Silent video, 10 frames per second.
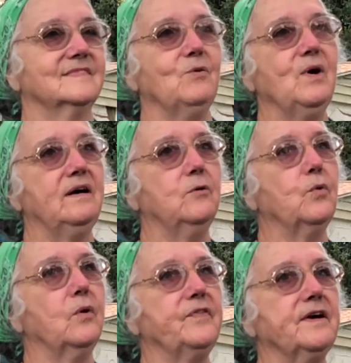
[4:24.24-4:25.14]
Well,
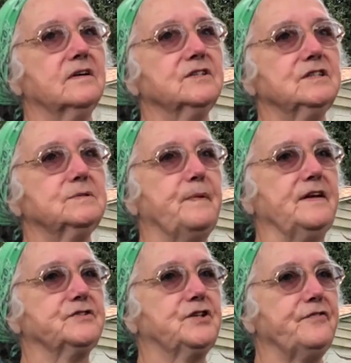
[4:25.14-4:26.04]
there's
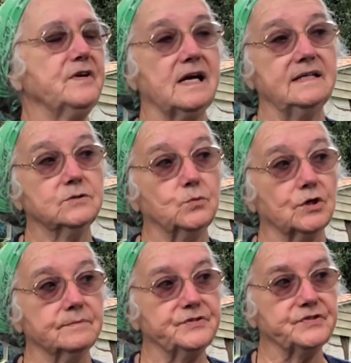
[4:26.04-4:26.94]
different kinds of
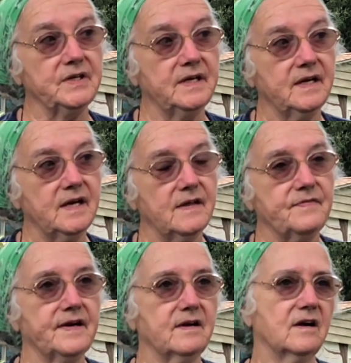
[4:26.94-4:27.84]
worms.
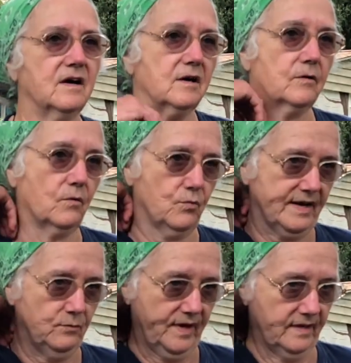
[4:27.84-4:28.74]
There are
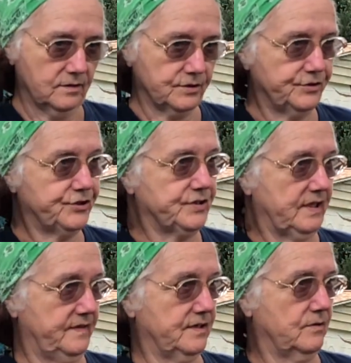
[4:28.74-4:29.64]
red wigglers.
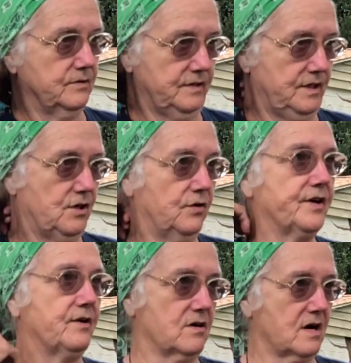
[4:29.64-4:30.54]
There
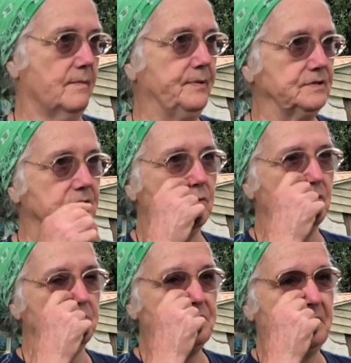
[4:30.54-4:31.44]
are composting
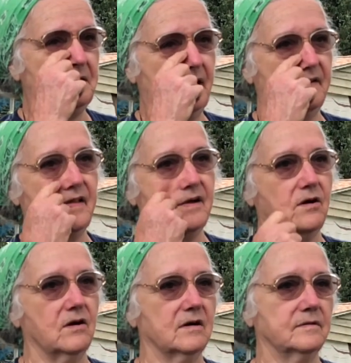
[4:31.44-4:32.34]
worms, and there
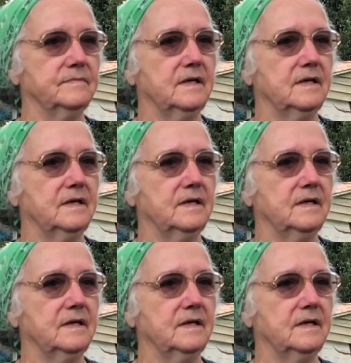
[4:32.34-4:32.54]
are